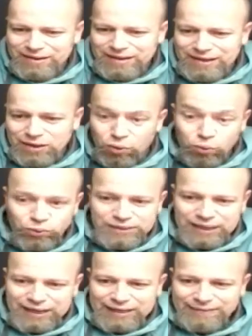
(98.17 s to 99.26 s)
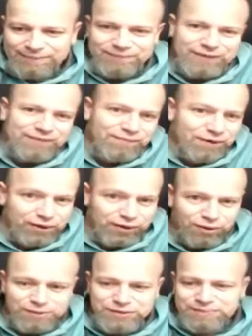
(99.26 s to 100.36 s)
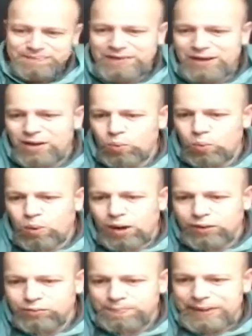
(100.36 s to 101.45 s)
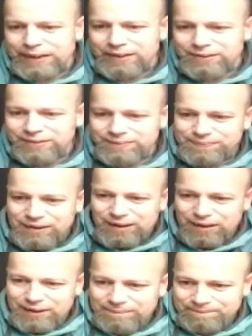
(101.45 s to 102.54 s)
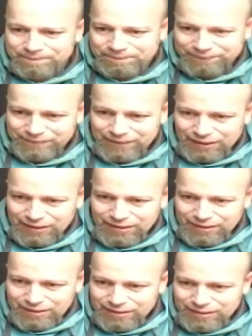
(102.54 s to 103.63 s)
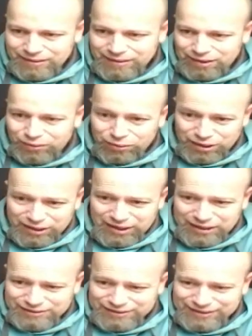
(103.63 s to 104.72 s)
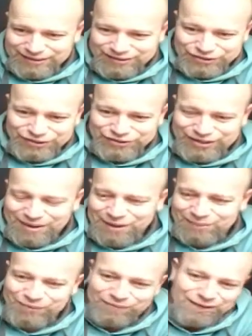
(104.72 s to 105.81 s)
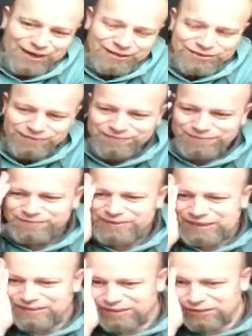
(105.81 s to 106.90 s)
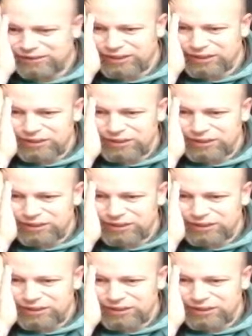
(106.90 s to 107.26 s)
The all day, inverted commas, wild beer. I'm not going to go into this, just come up with loads of taste notes.